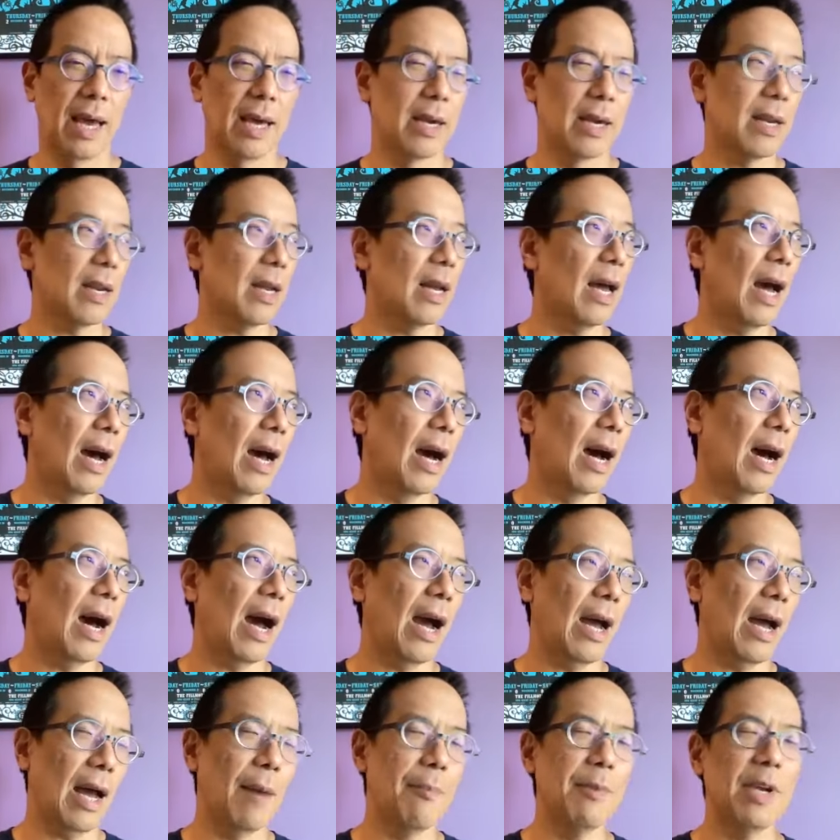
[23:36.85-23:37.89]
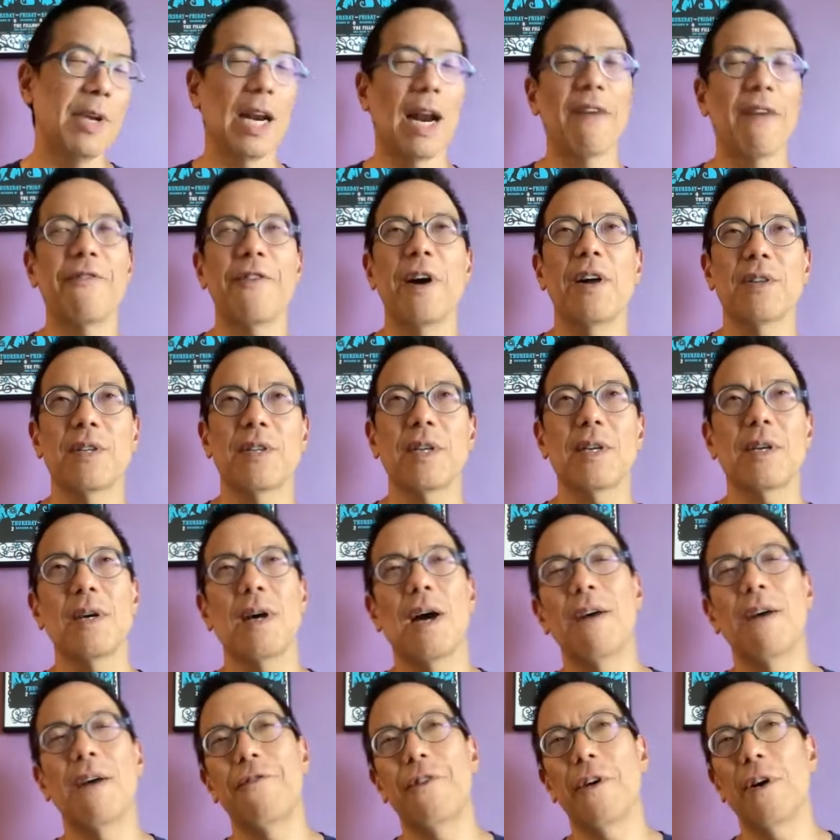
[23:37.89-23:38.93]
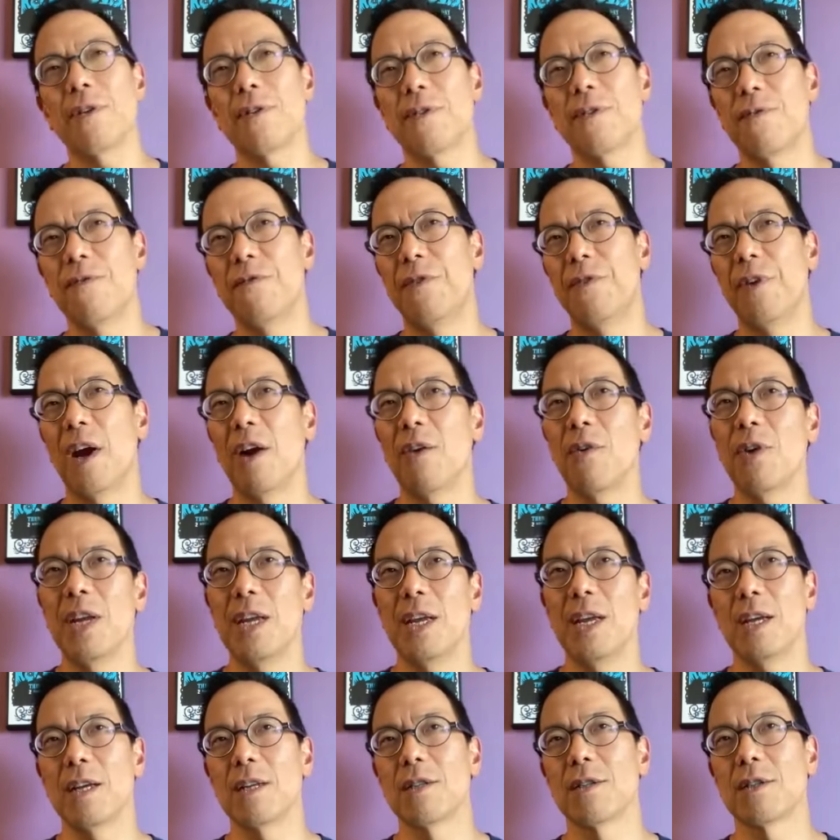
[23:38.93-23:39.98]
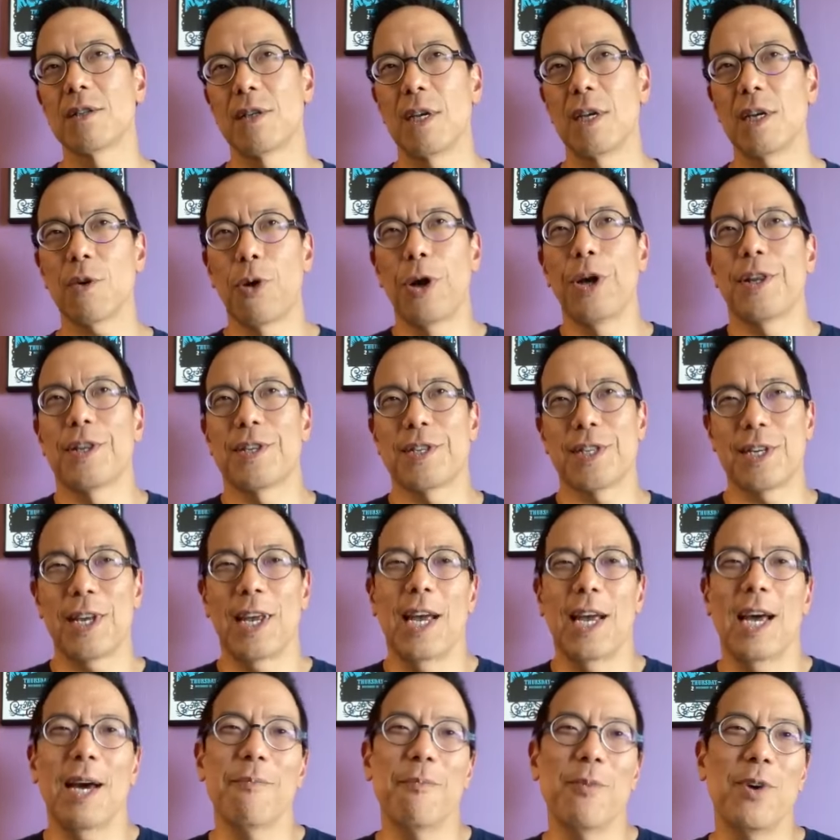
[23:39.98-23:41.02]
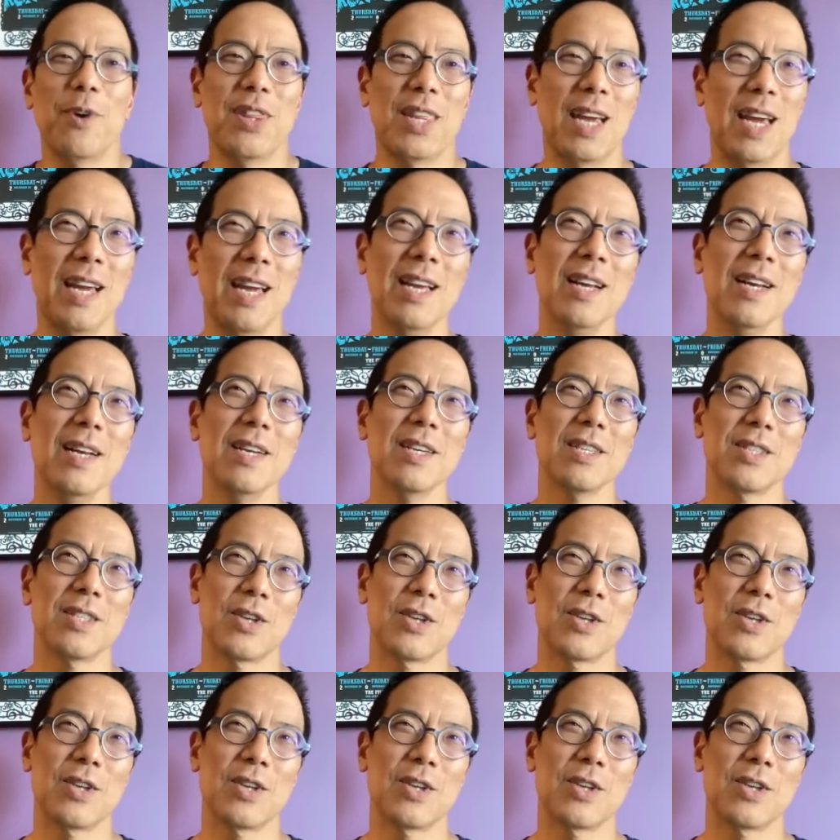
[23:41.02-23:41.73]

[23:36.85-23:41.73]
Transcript: I felt very in sync with Sam when they